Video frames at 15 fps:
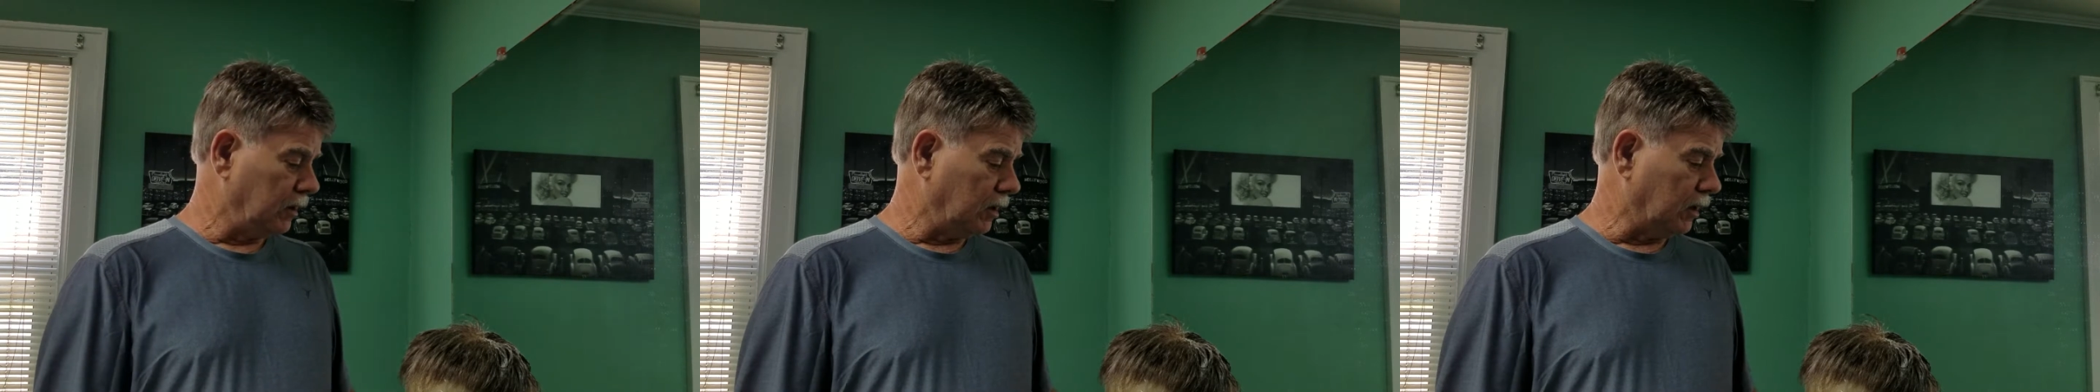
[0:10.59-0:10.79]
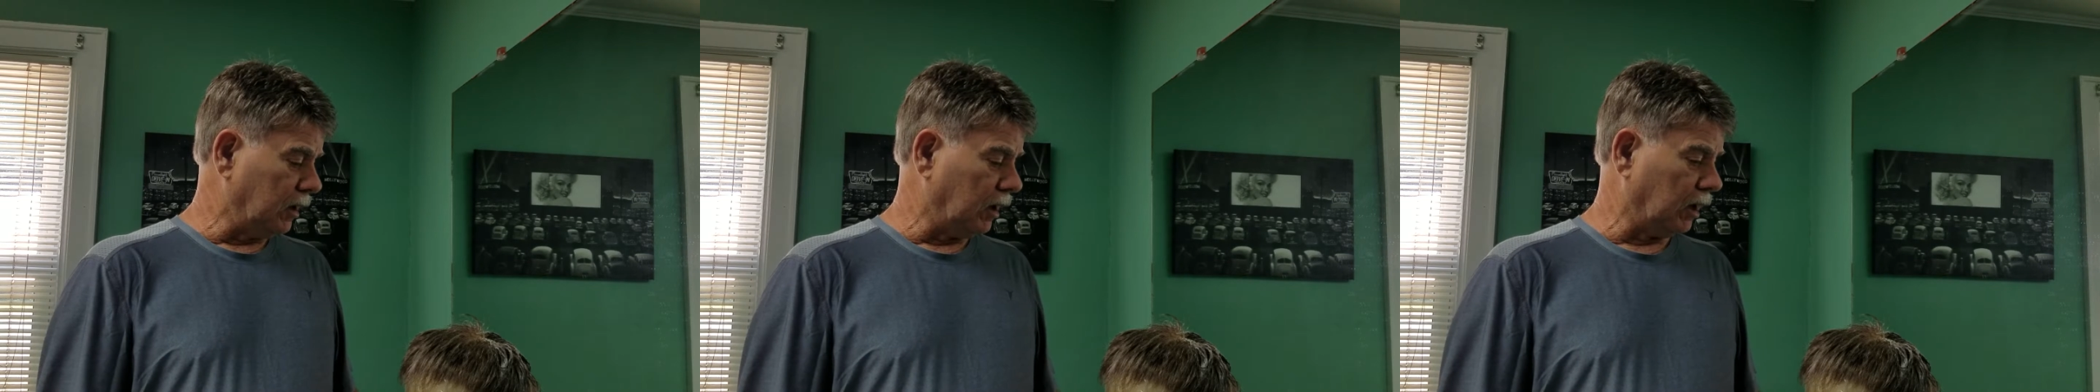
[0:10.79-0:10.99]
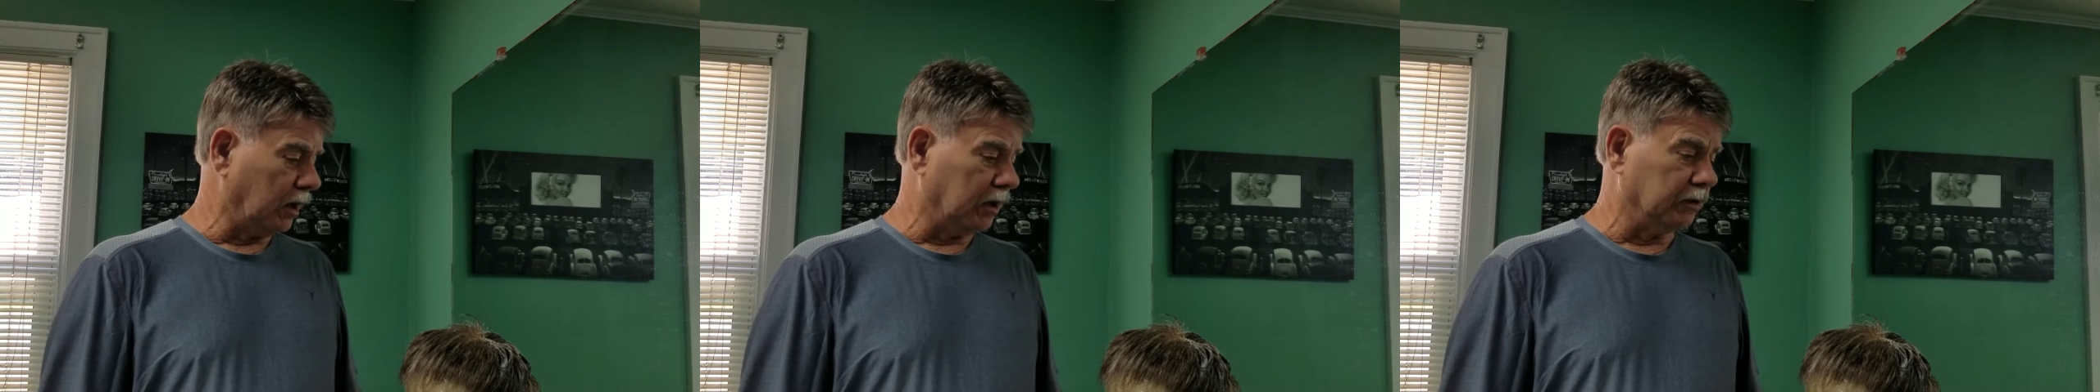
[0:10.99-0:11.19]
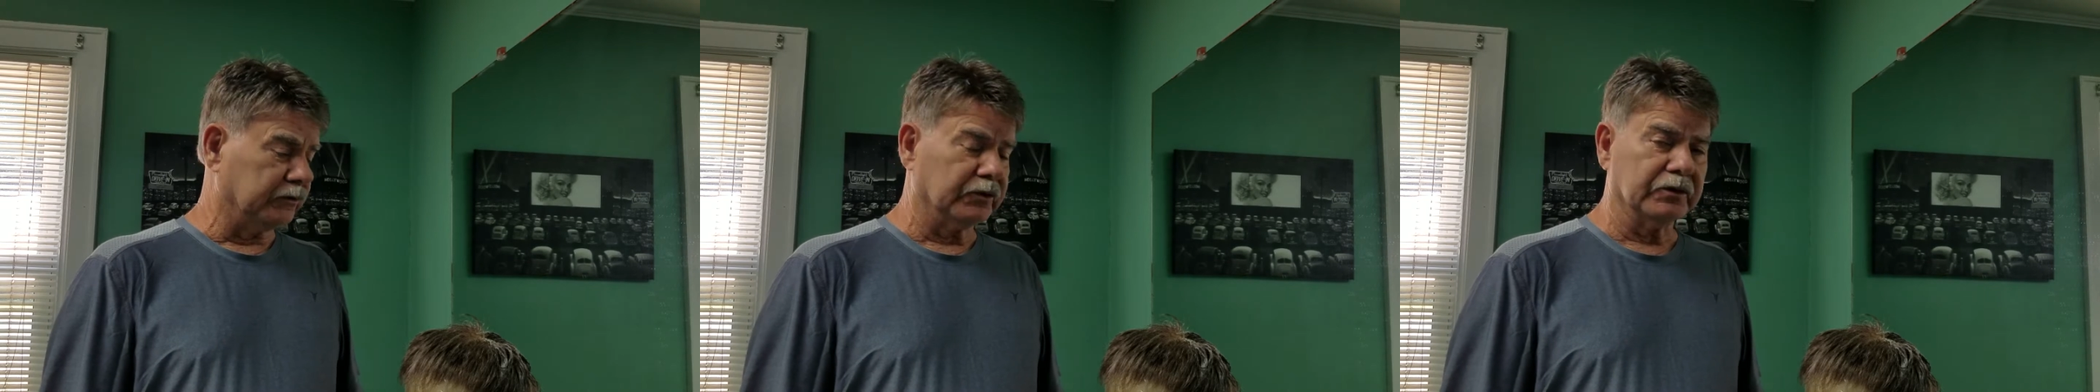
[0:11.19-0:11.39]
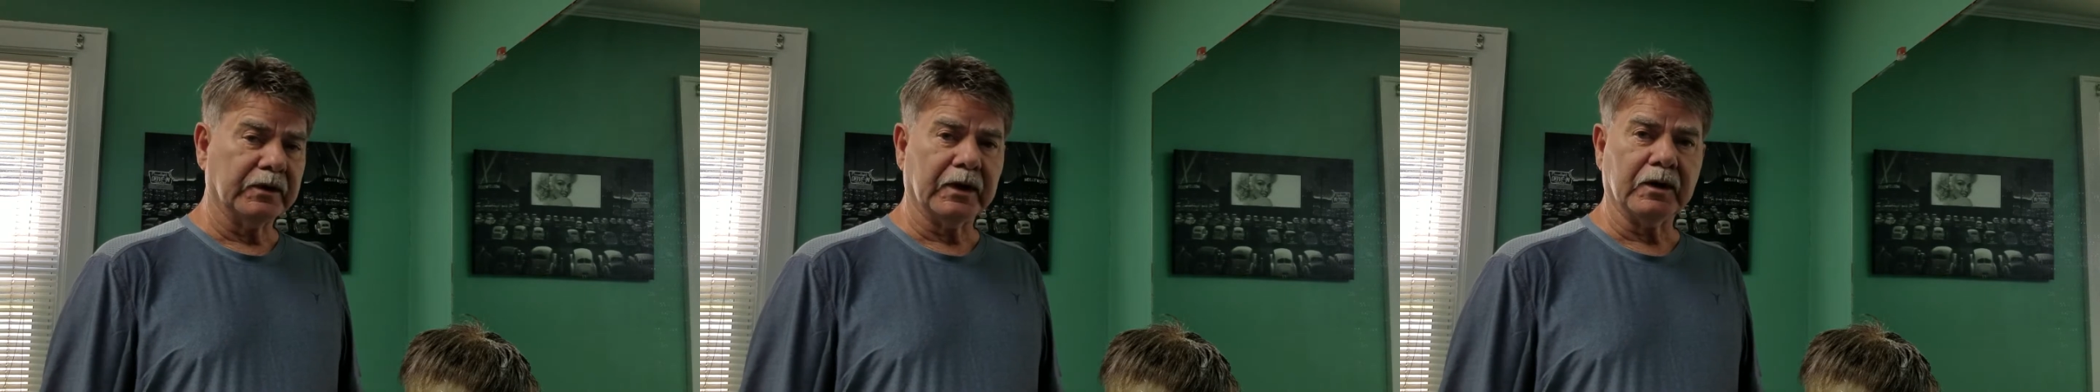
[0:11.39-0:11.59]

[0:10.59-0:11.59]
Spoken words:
Today